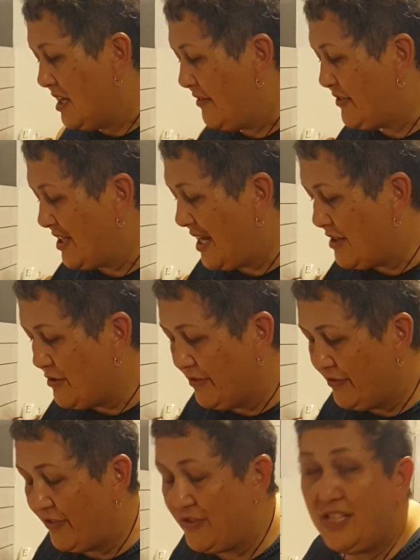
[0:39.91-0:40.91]
I've got
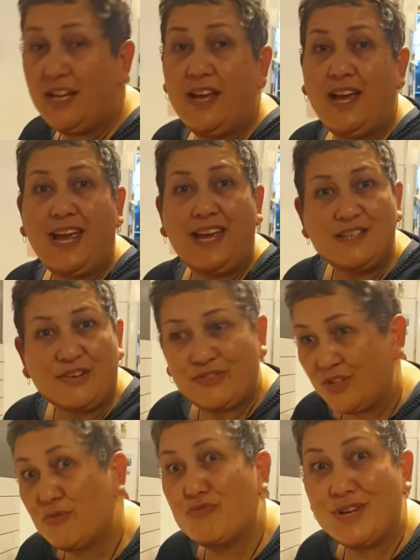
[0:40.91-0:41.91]
150 and I've
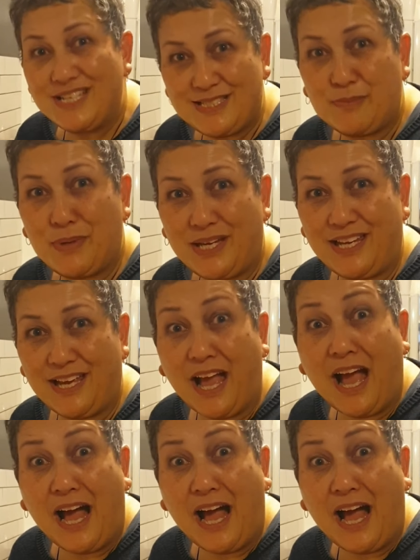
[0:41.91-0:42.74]
got a recipe.